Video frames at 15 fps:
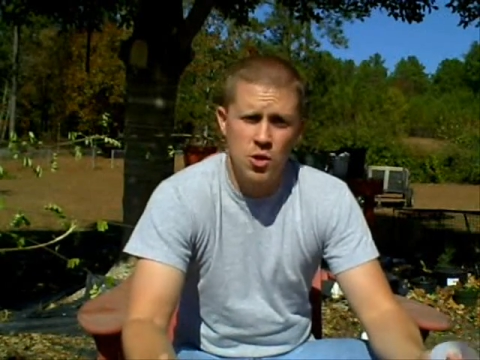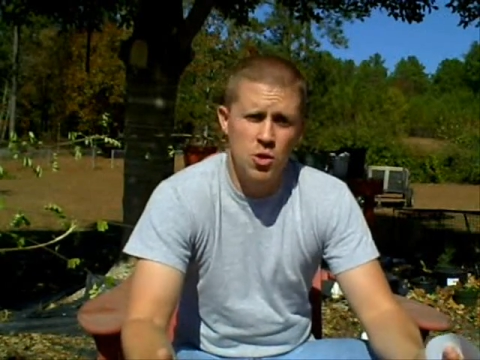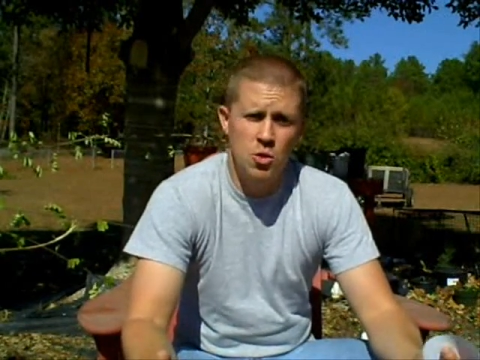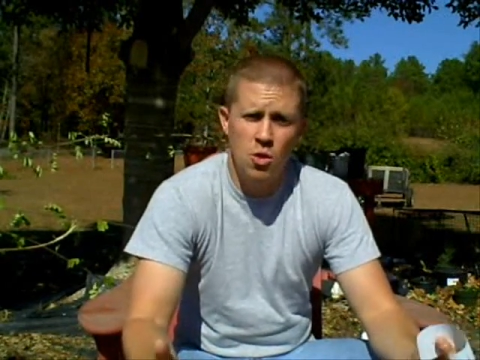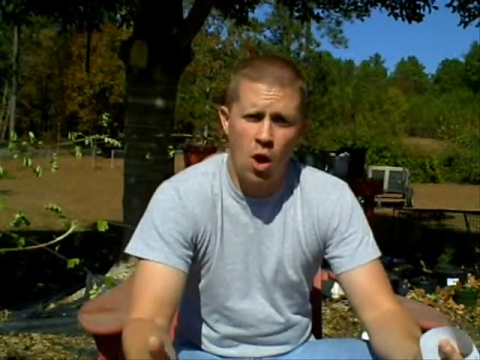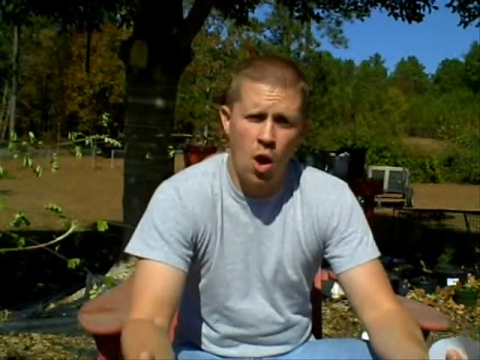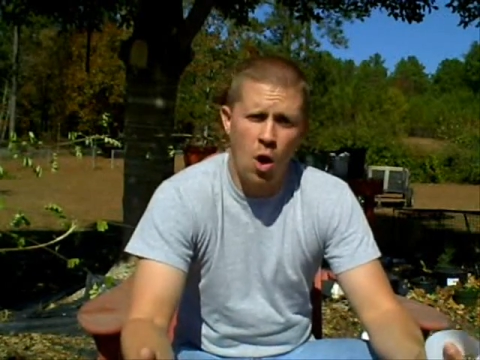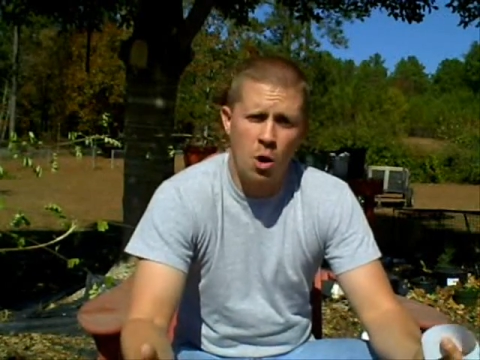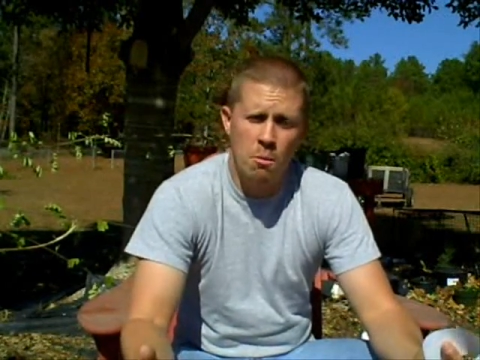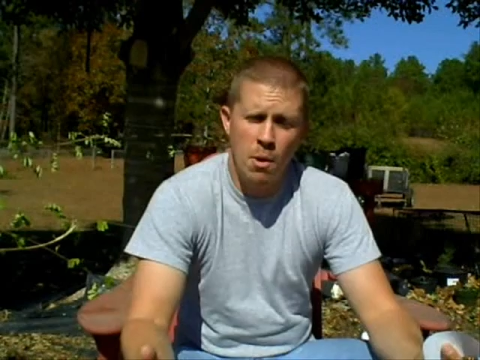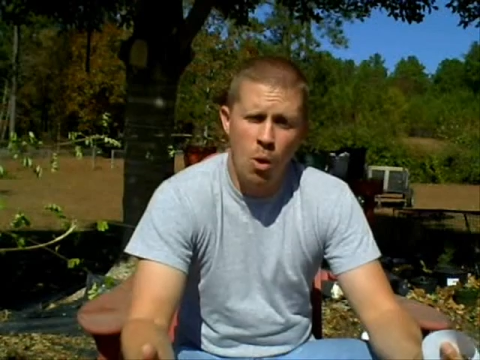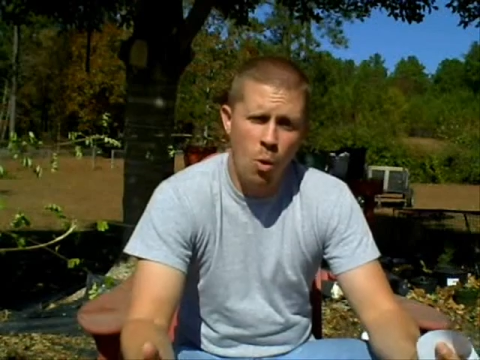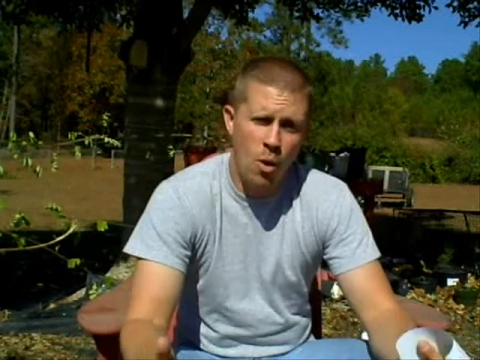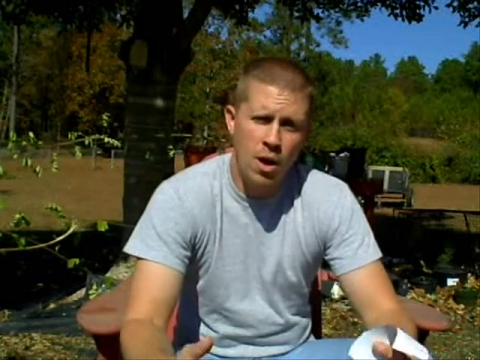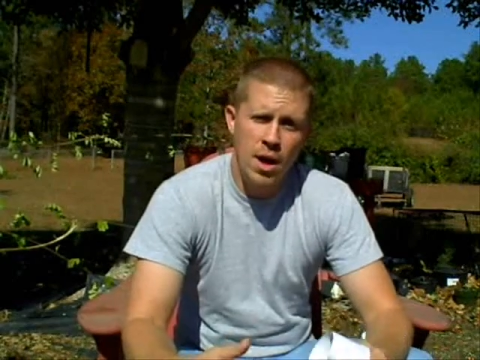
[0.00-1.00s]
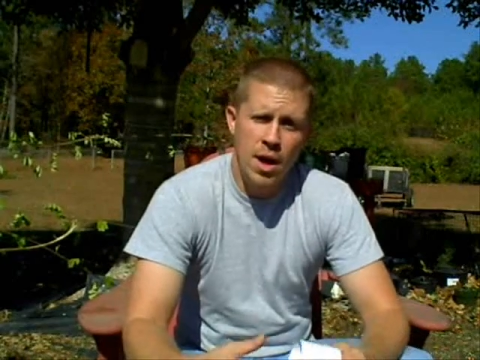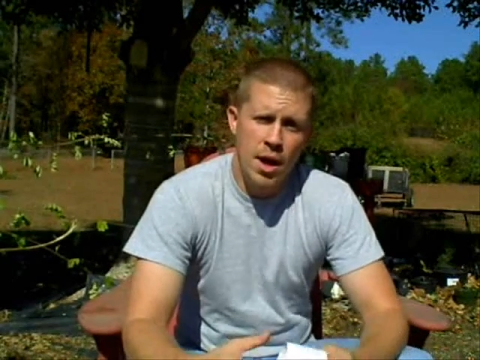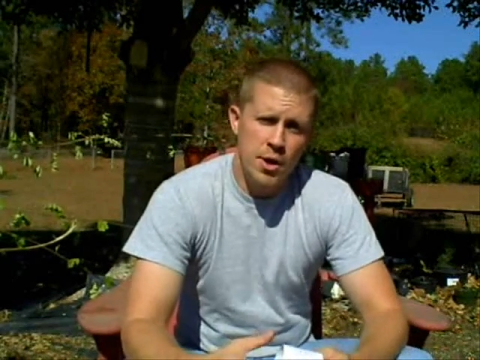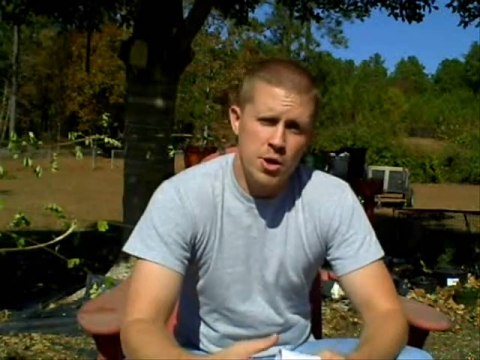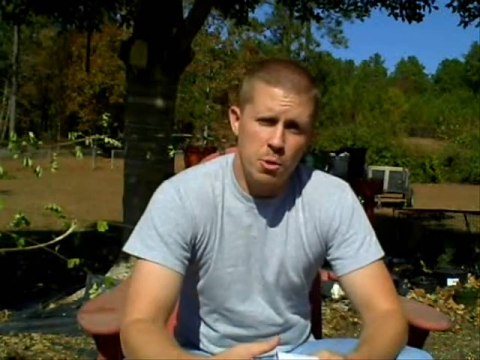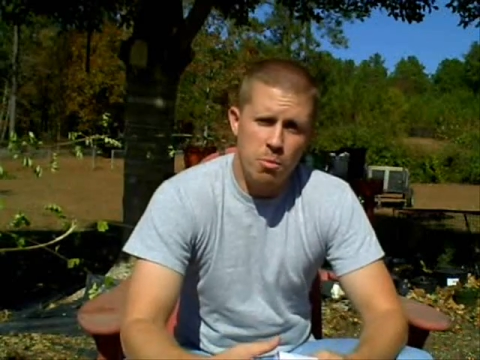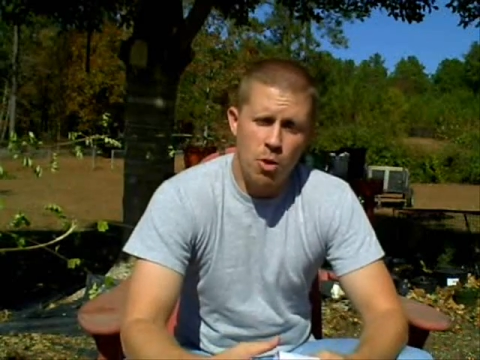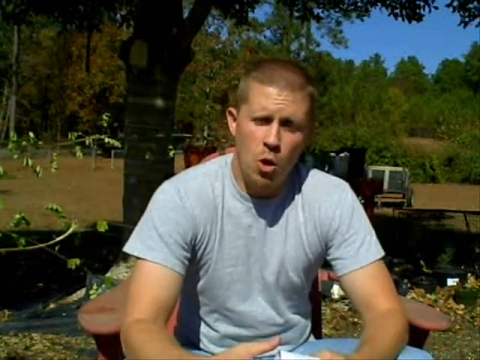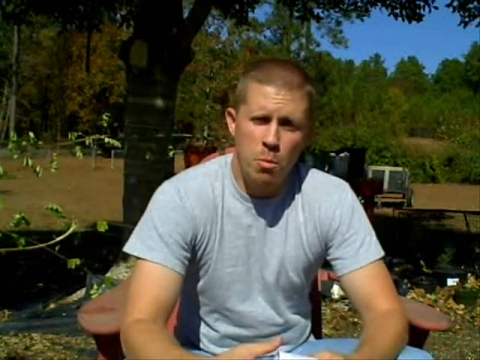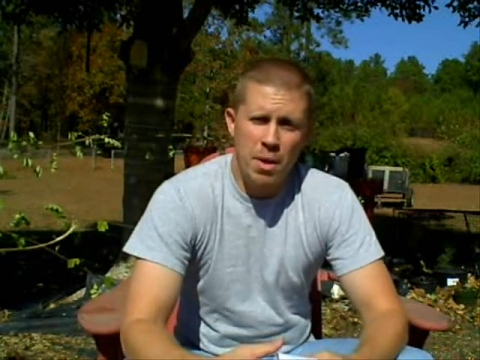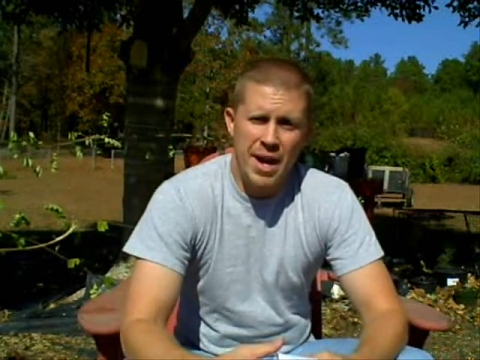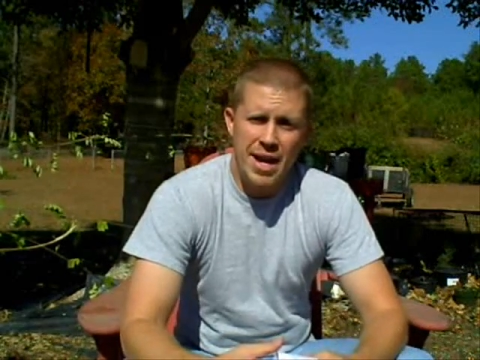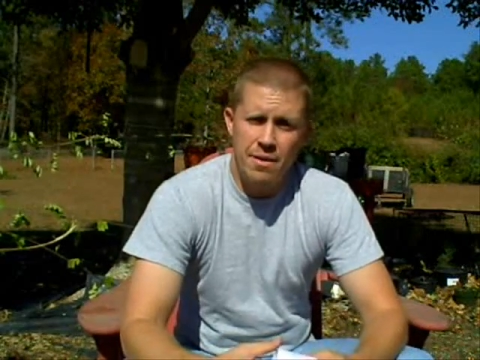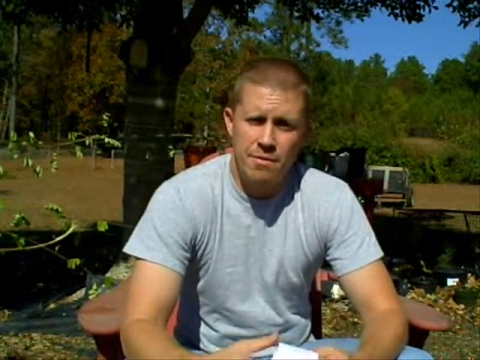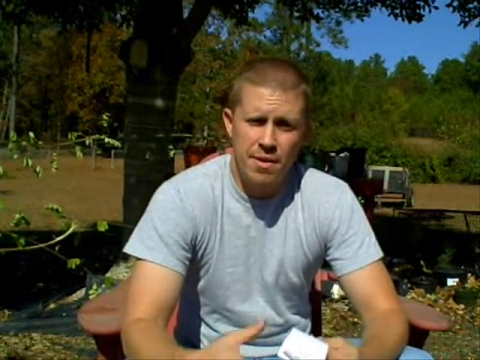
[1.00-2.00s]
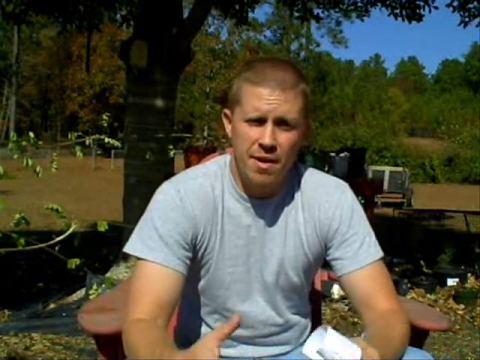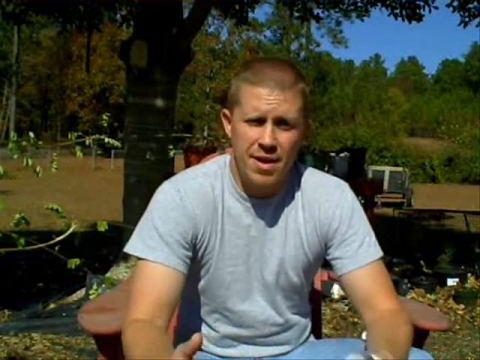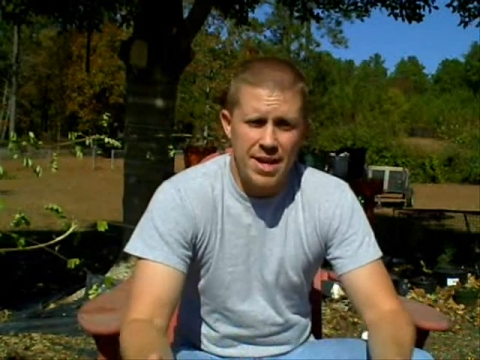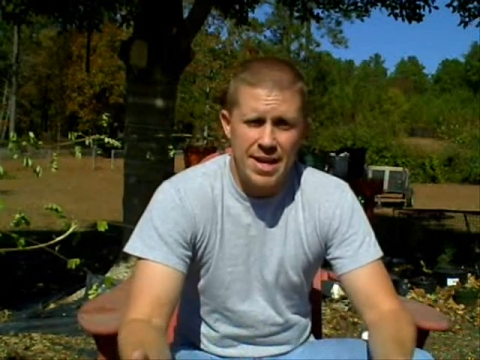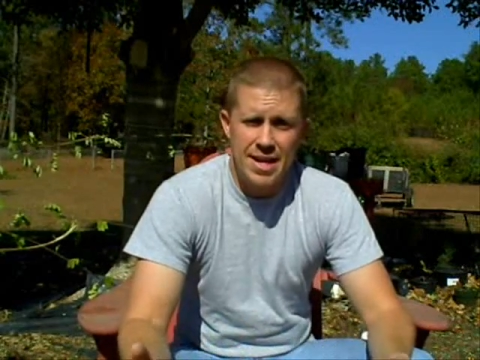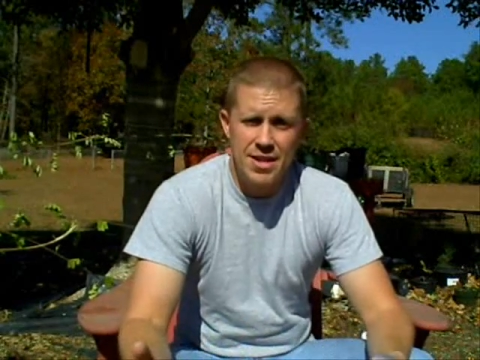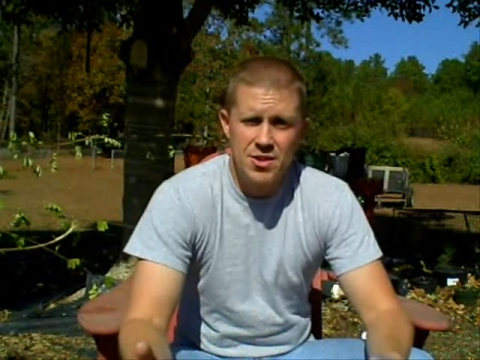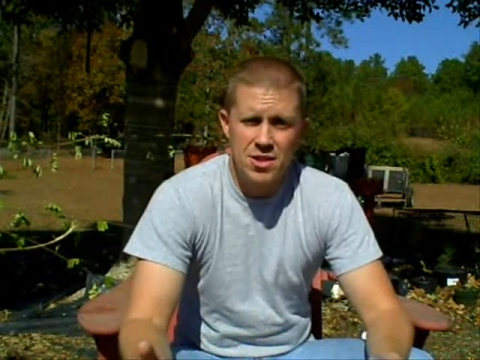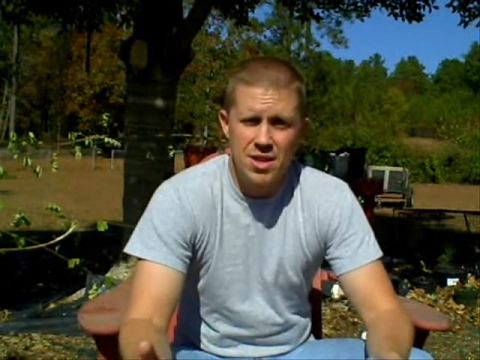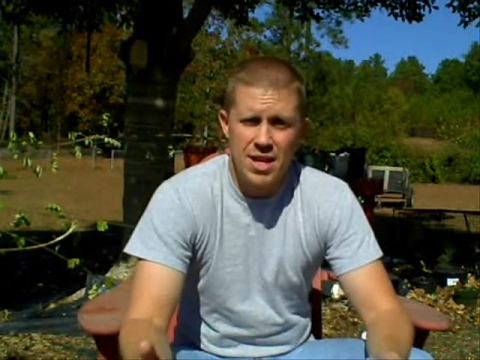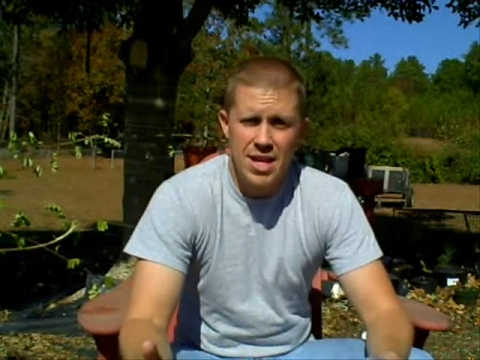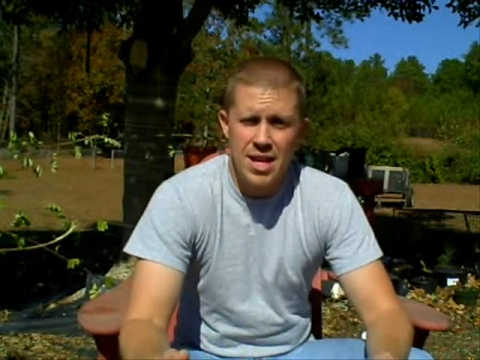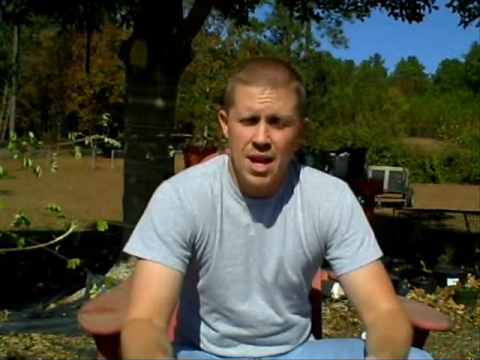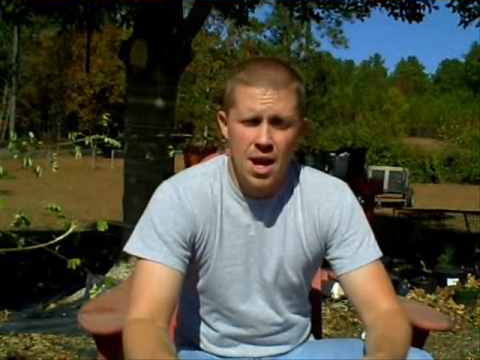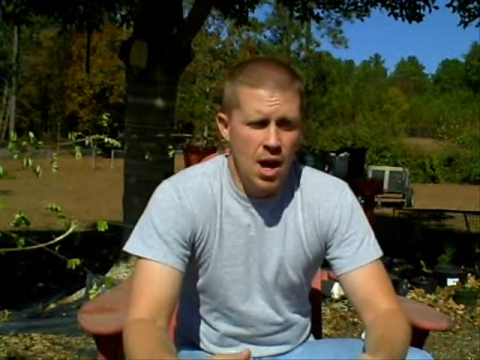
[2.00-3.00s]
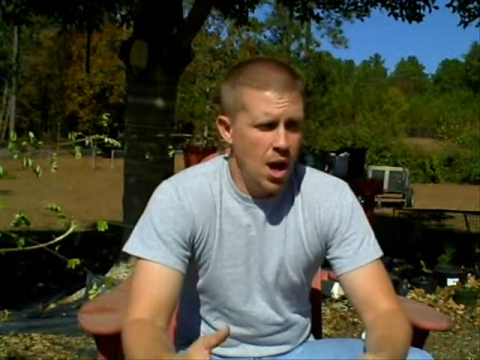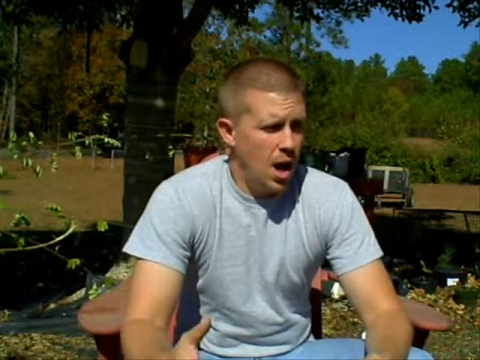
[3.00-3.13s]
new lawnmower to propane very easily,